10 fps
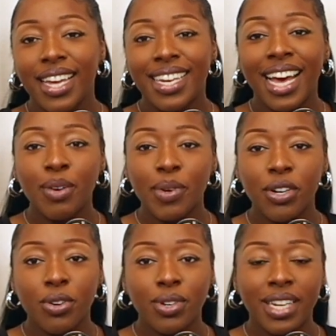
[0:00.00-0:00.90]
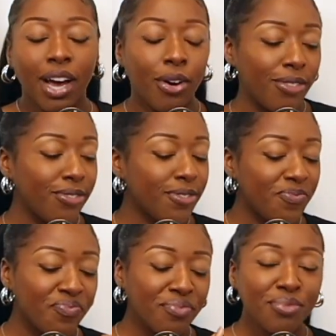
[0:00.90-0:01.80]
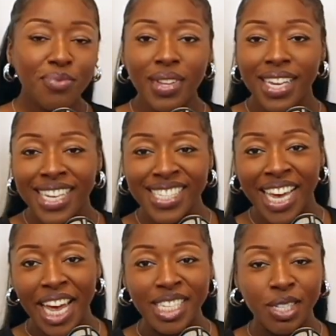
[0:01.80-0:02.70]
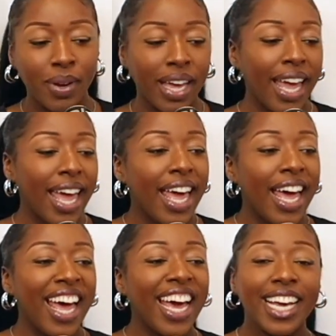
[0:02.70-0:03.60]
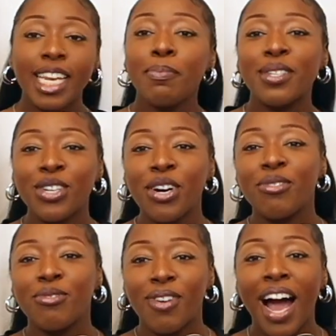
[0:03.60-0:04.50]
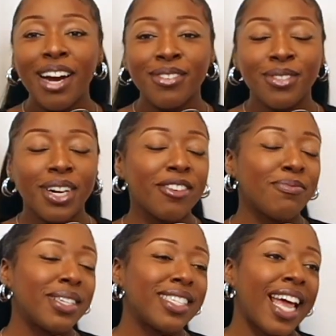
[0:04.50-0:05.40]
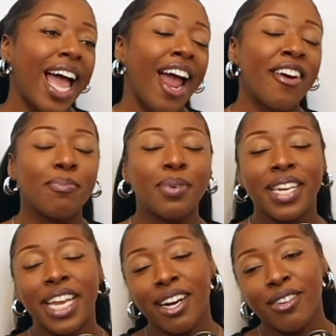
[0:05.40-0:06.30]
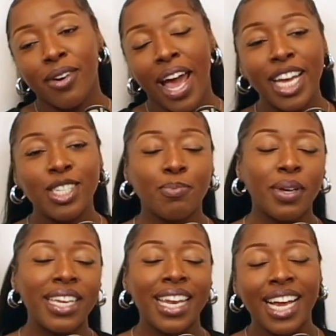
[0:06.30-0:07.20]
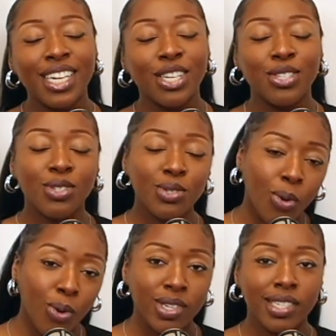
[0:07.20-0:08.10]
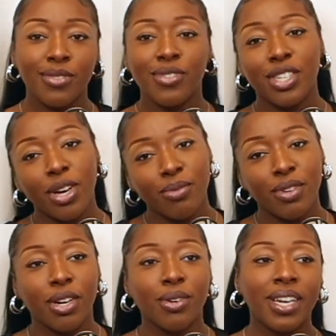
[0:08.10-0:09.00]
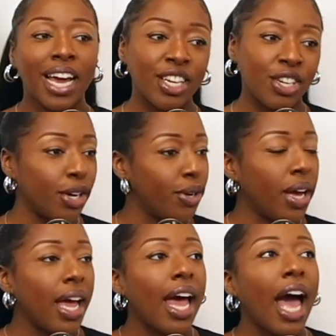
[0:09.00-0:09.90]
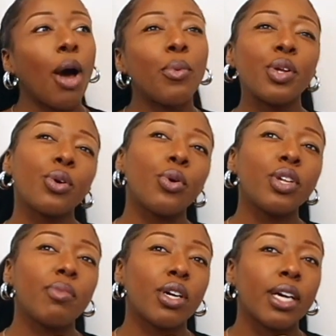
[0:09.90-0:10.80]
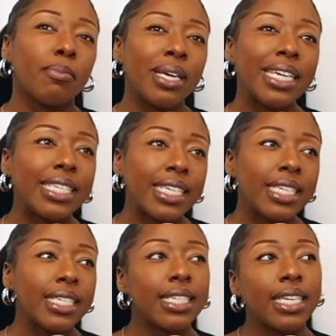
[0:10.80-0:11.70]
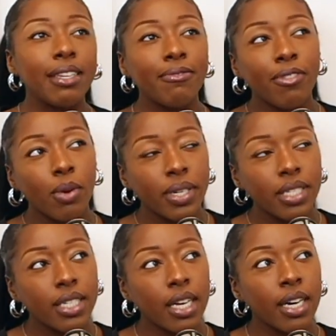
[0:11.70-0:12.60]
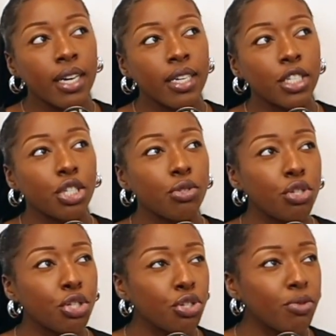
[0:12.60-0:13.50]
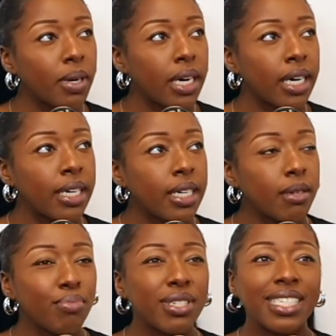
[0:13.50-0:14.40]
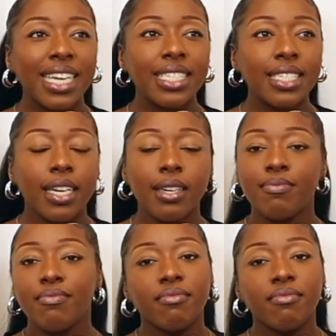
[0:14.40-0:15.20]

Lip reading: Now that we got all of that off, let's get into it. A clip has gone viral of Mr. Harry Pinero, HP like the sauce. If you don't know, now you know. I want to call him a comedian, an influencer, YouTuber, presenter,